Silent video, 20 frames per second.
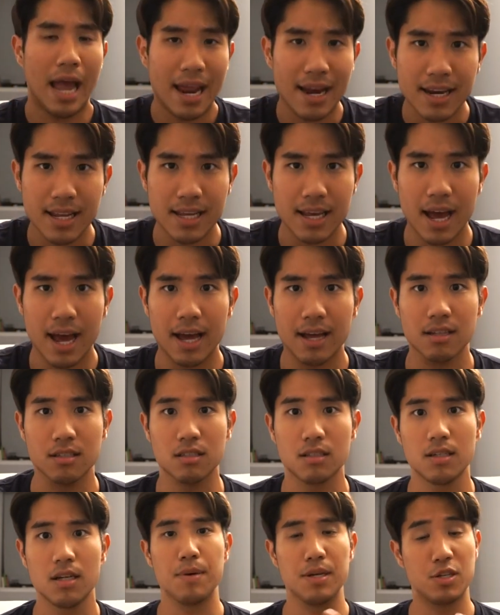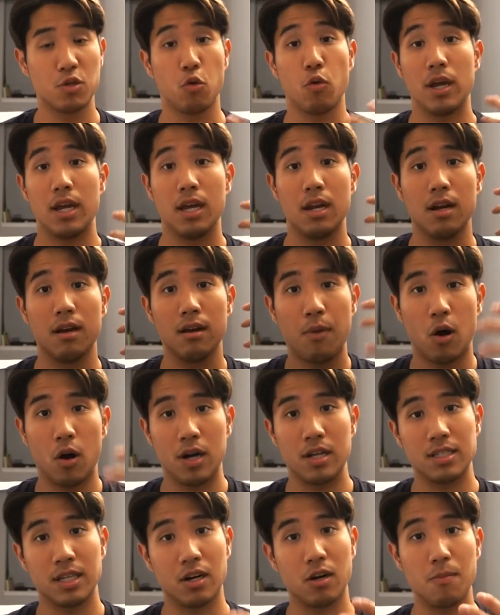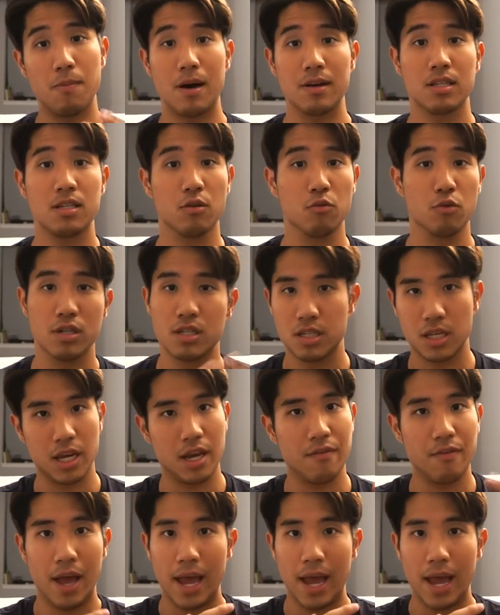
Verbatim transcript: NDAs between parties that are about to receive